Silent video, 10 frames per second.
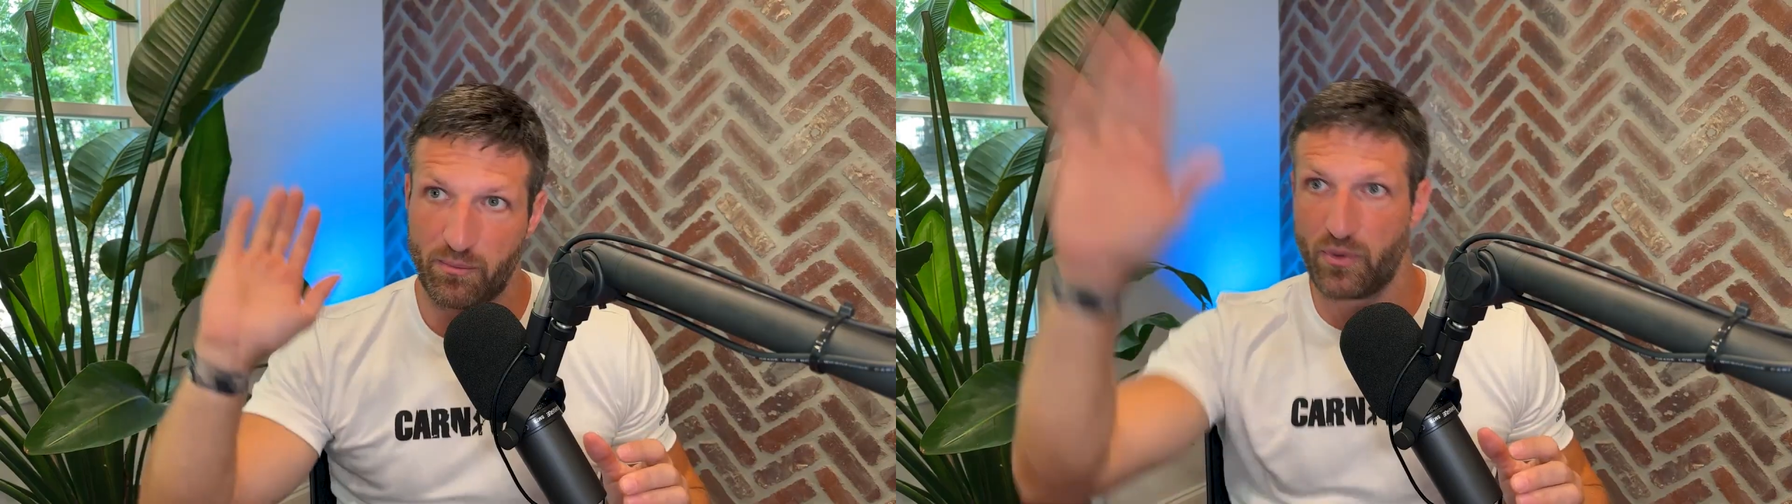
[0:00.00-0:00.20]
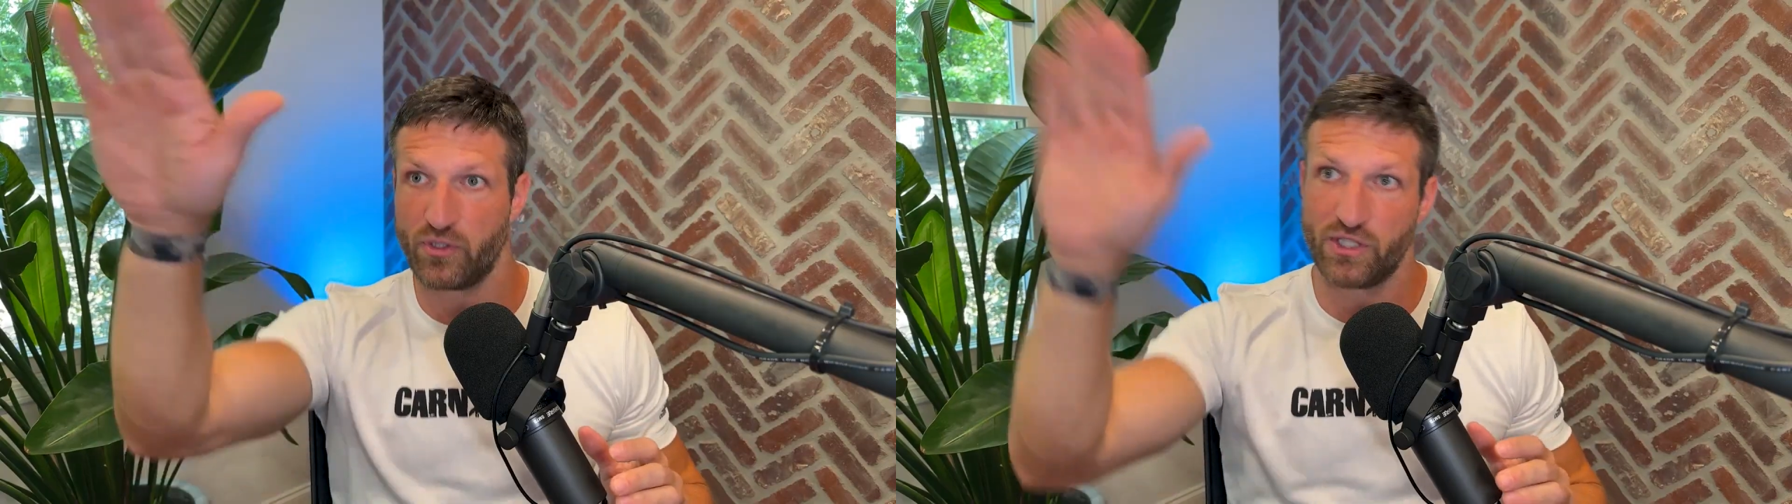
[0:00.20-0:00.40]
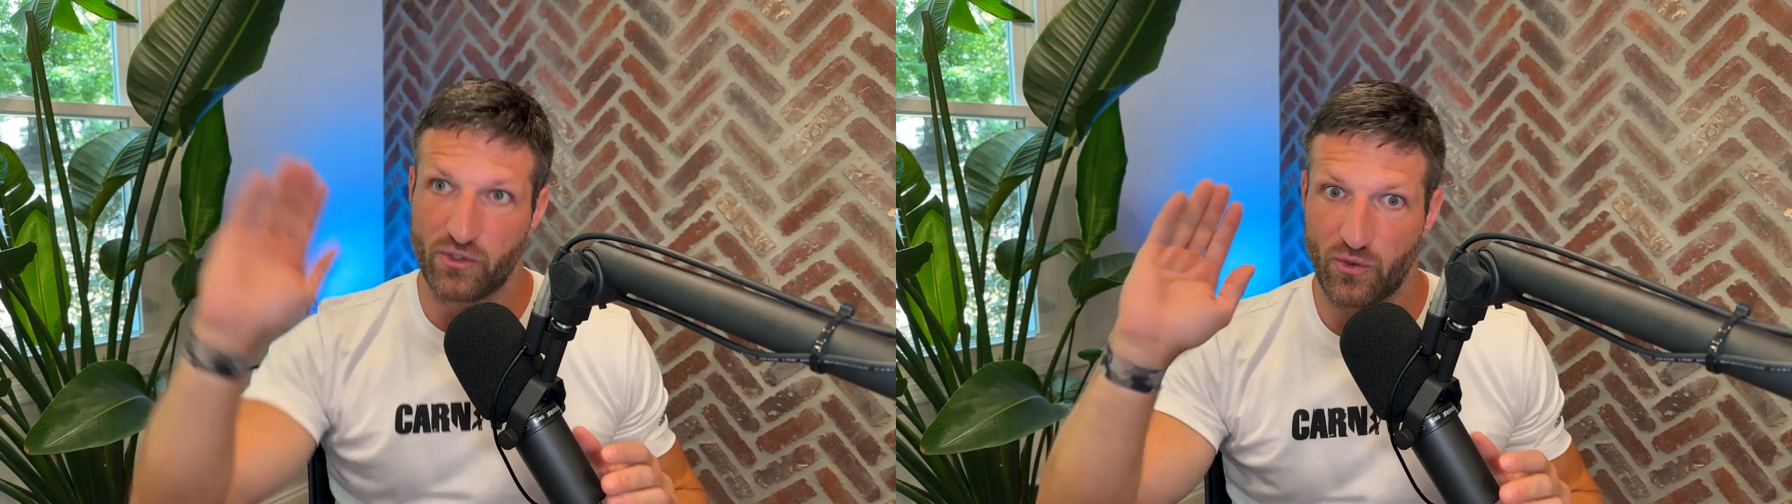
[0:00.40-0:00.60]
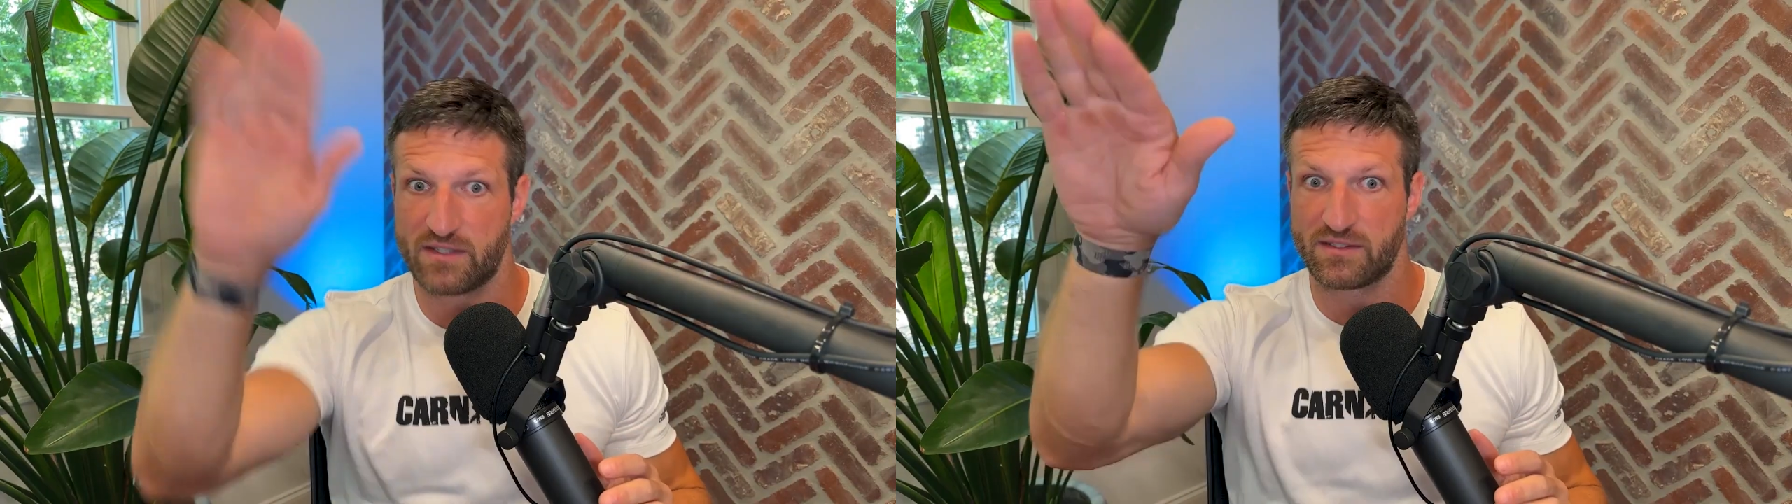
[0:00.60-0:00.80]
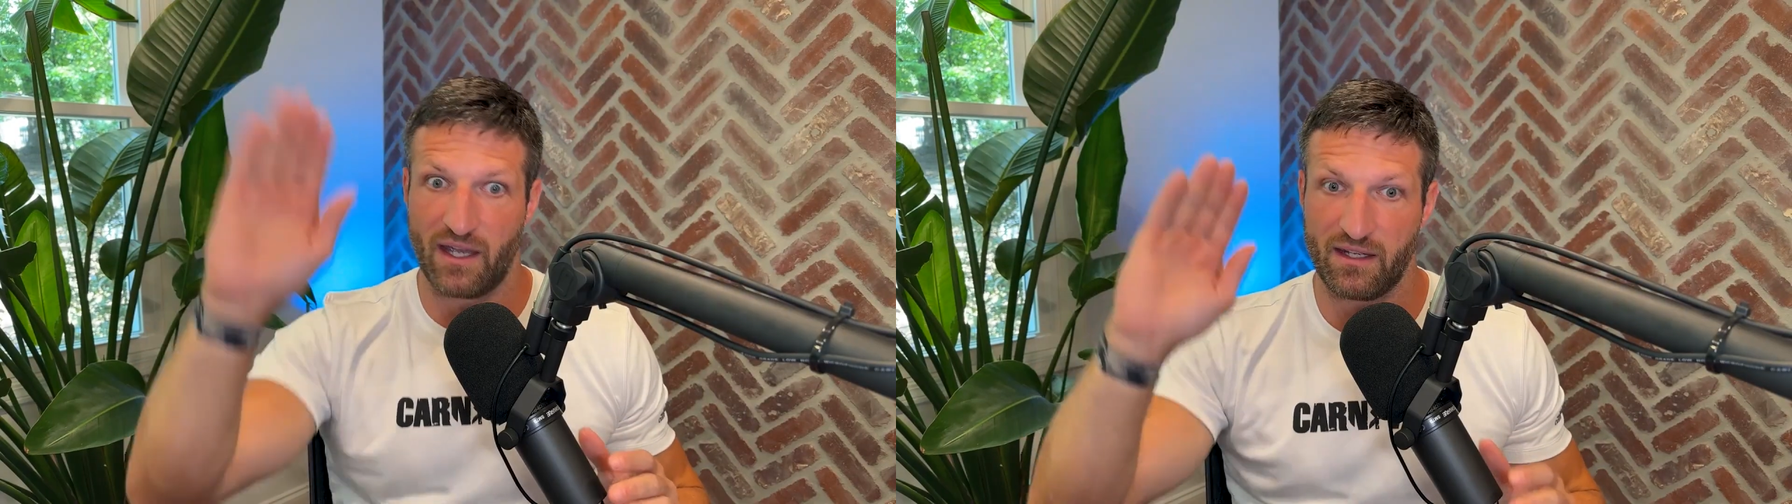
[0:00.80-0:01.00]
push it to
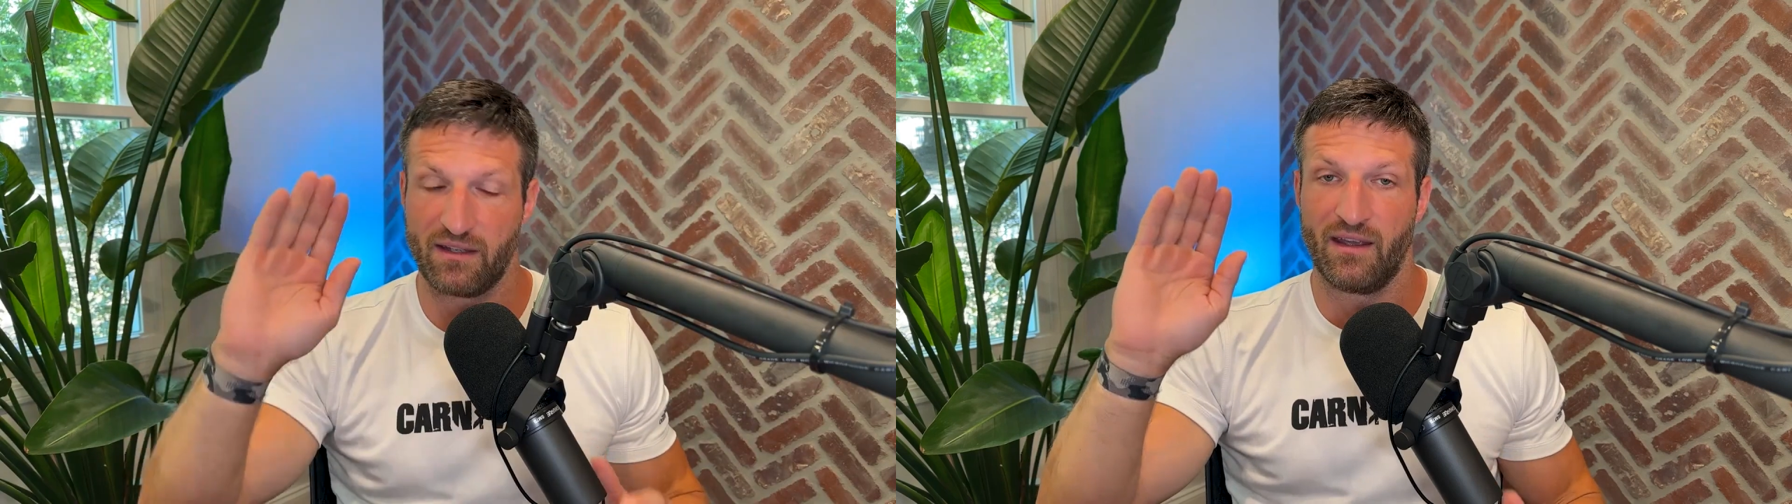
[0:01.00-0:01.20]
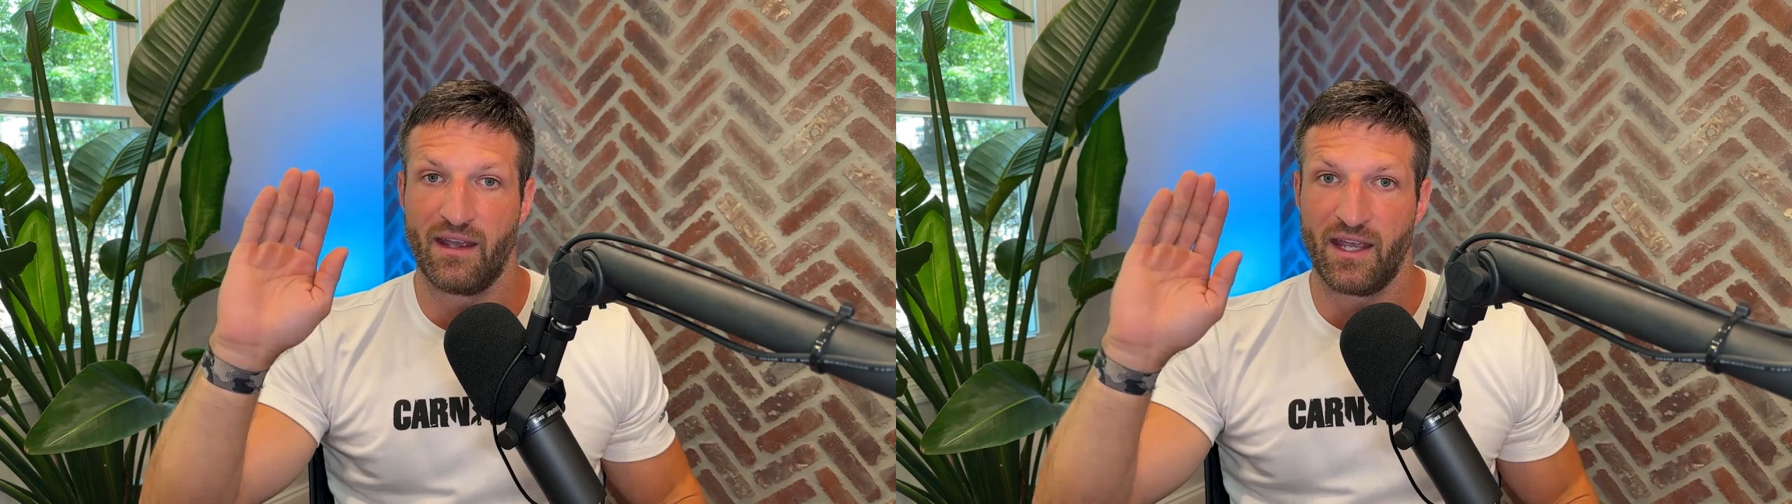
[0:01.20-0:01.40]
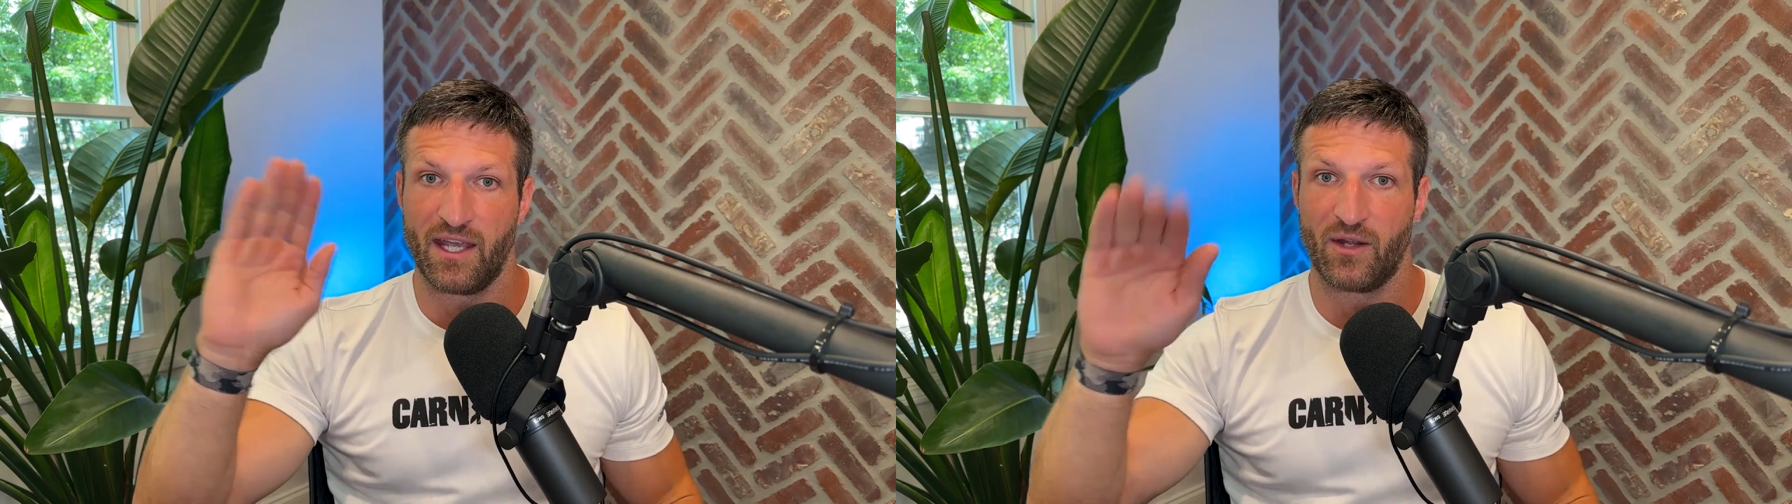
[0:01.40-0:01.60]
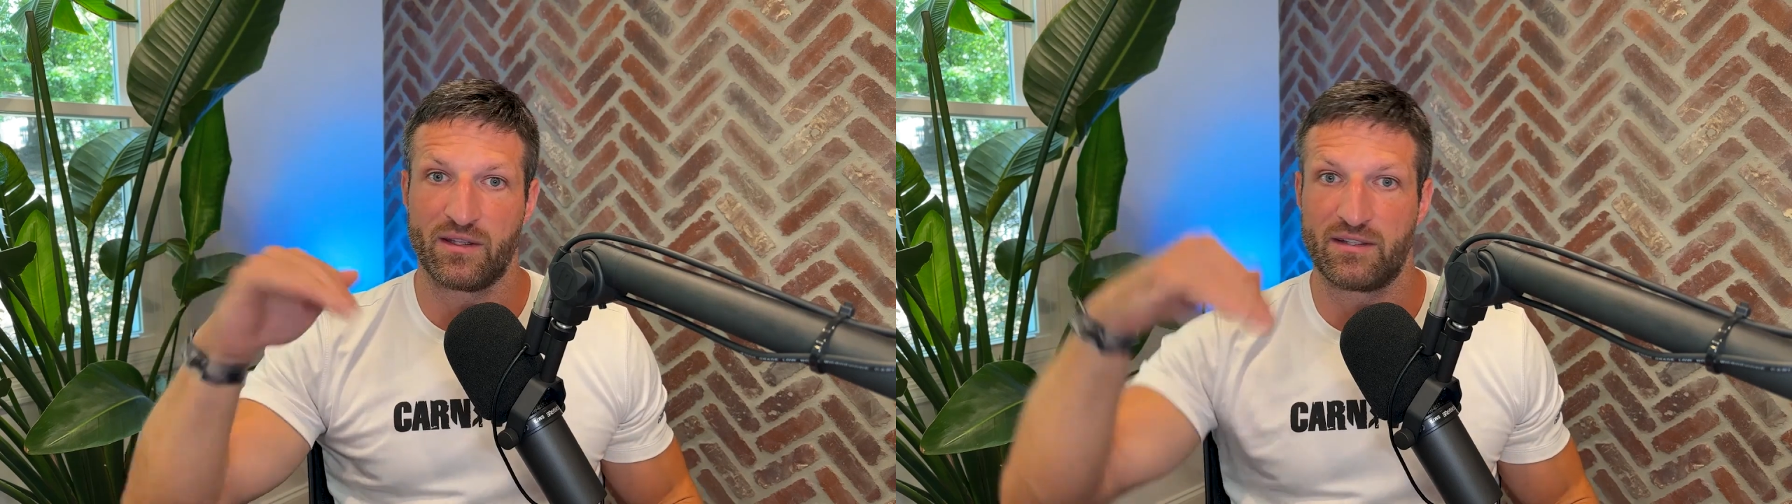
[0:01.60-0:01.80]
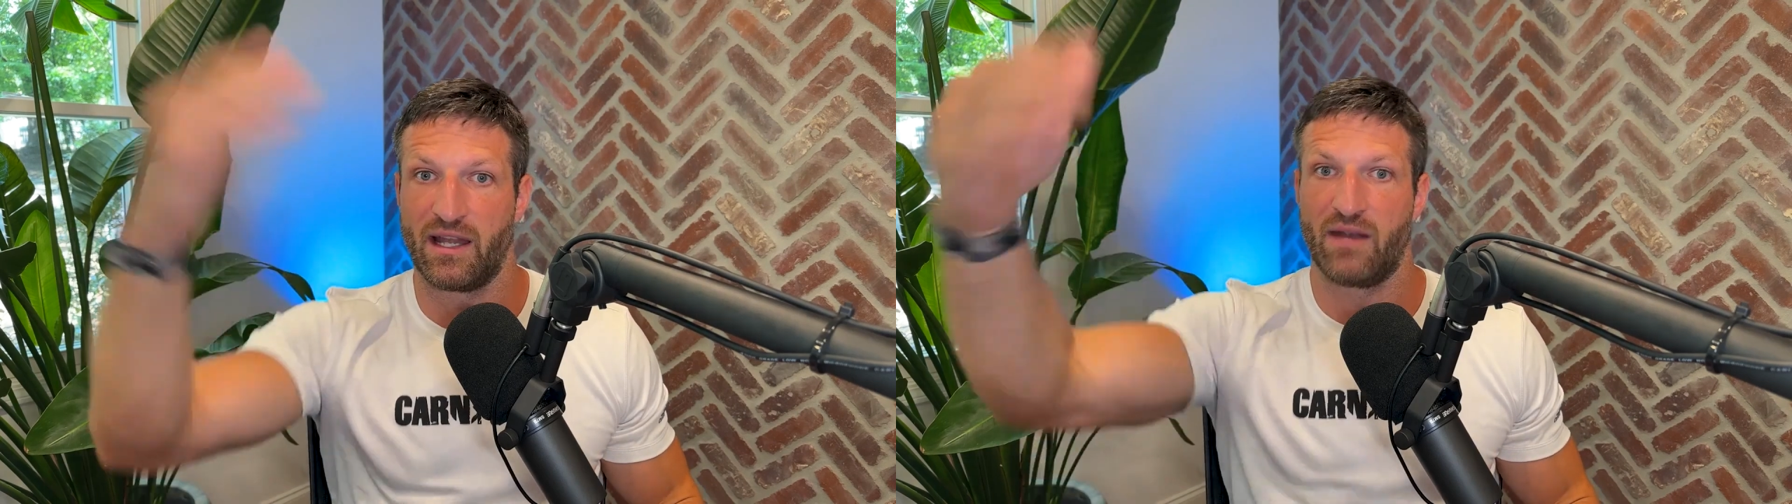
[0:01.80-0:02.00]
the side, until